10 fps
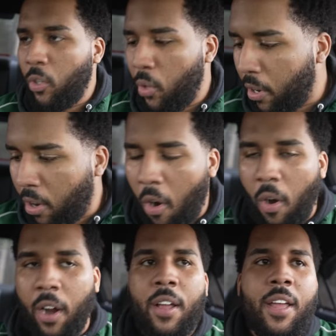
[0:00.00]
through your
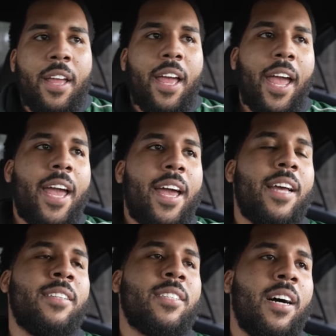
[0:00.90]
car
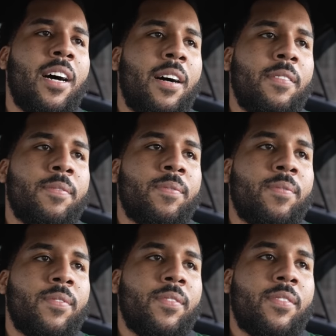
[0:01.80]
and find
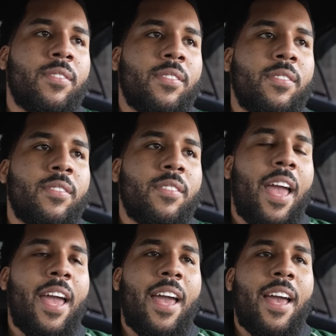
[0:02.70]

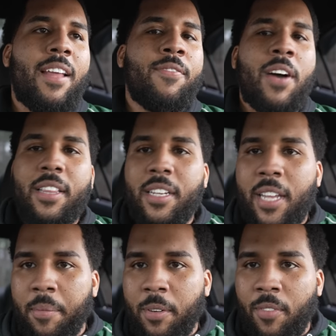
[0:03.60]
the
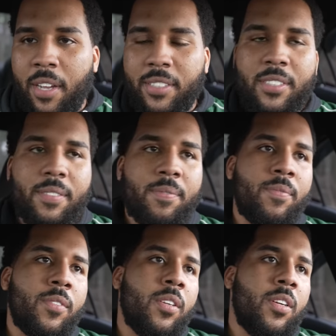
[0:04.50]
damn device.
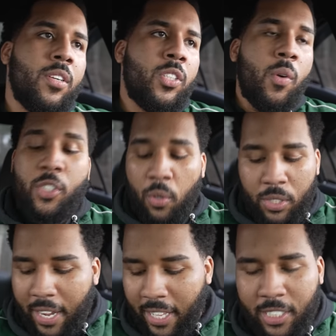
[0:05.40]
So as soon
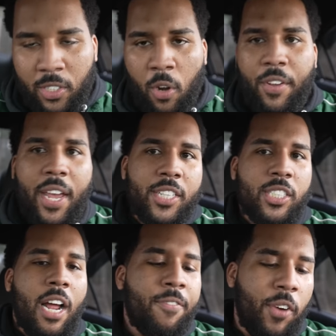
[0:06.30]
as I get this
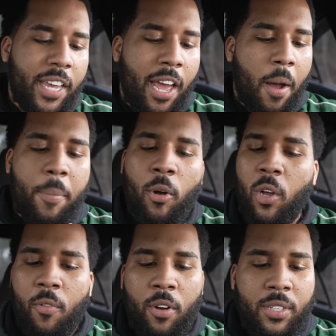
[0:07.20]
notification, I freak out, pull
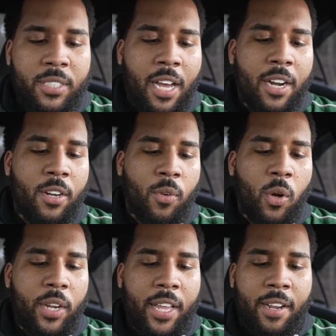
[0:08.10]
over on the side of the
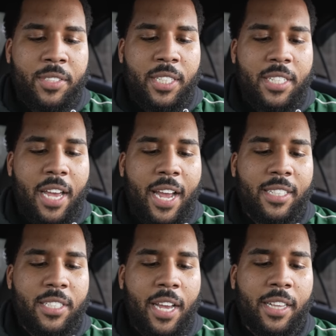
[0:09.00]
road, NFC tag
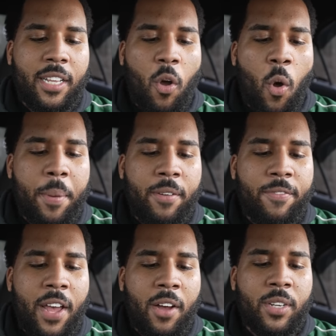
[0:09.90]
detected, open
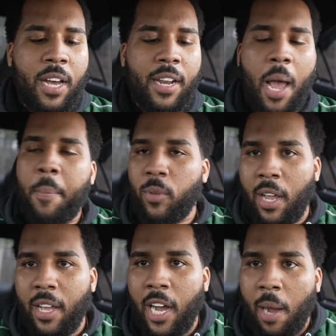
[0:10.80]

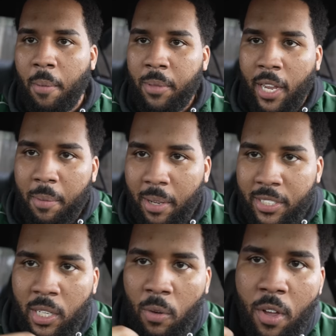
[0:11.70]
found.apple.com. I'm thinking to
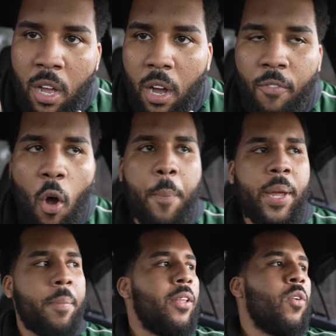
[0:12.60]
myself, of all
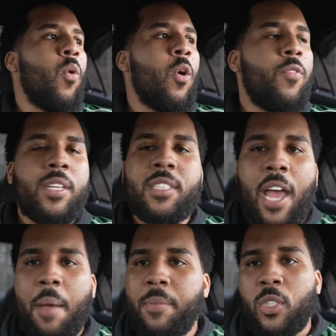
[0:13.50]
people in the world for this to
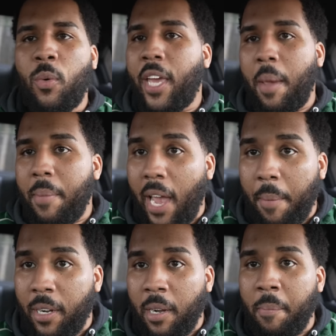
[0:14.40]
happen to, it can't be
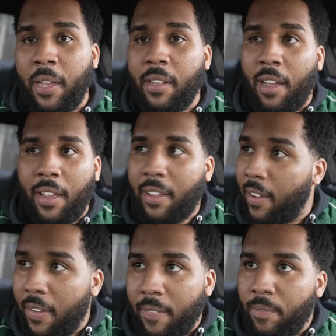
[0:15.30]
happening to me. Like,
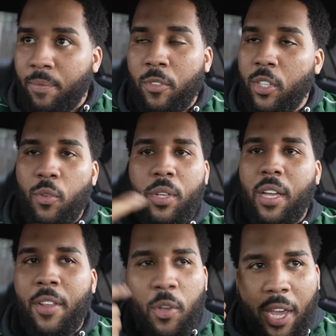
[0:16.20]

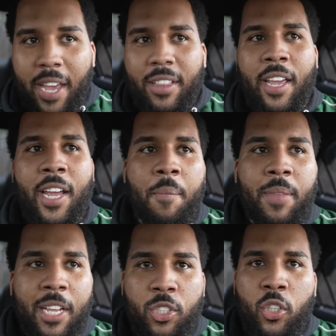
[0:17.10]
you can't think I'm
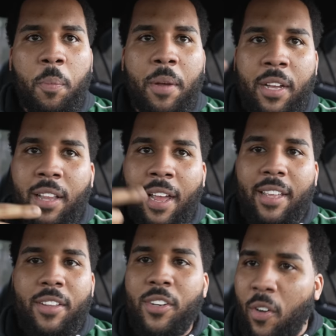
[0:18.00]
that stupid.
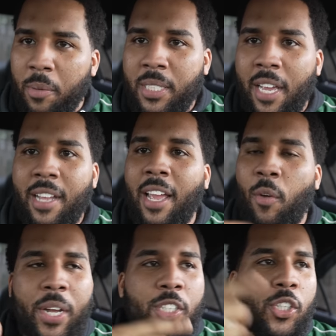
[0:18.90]
Like, you know what I'm saying?
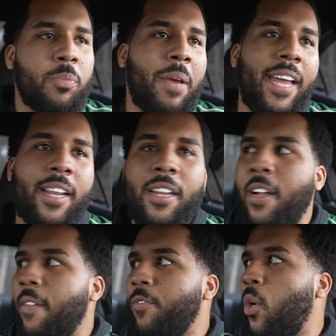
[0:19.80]
Like, we just made
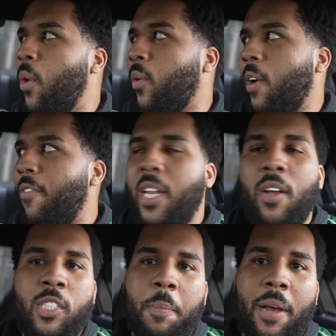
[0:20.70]
2 or 3
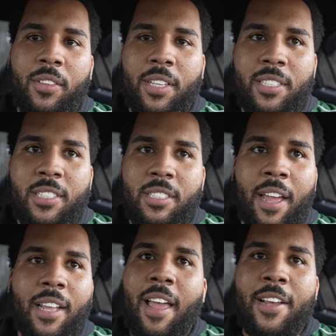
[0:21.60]
videos about this
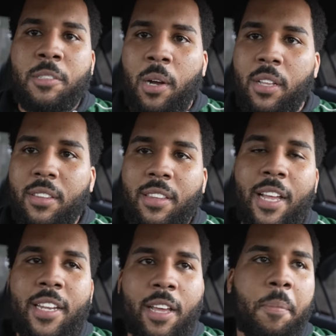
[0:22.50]
like last month
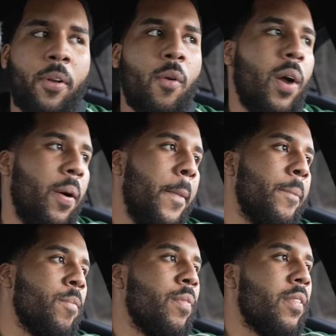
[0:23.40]
that did pretty well.
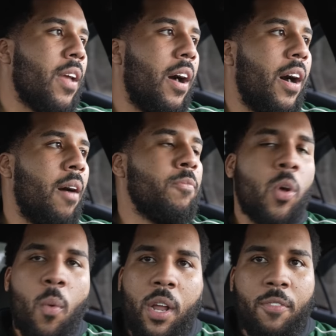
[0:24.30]

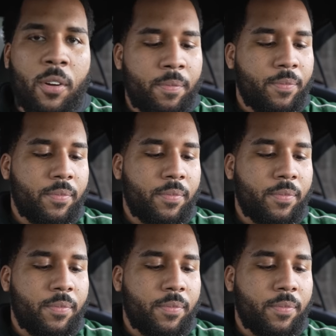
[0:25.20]
So whatever.